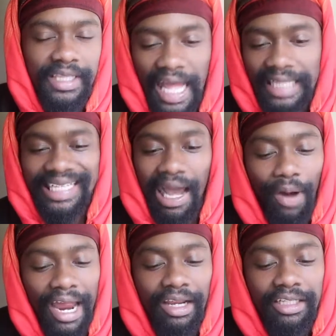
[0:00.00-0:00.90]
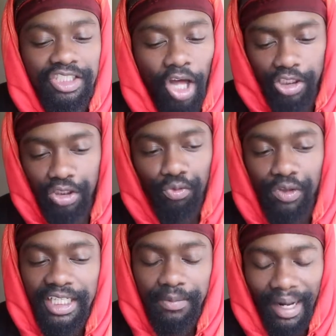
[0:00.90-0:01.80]
that's how I start to
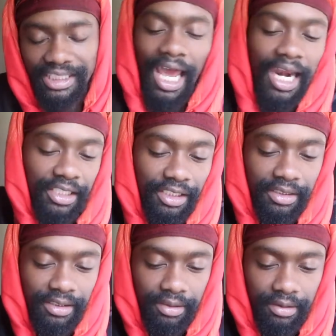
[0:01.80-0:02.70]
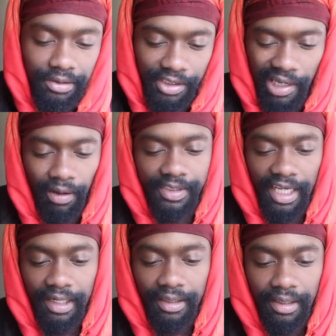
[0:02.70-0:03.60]
read my challenges. Do you get what I'm
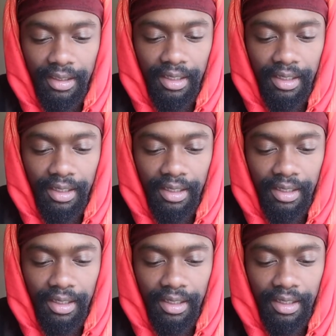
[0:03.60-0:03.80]
saying?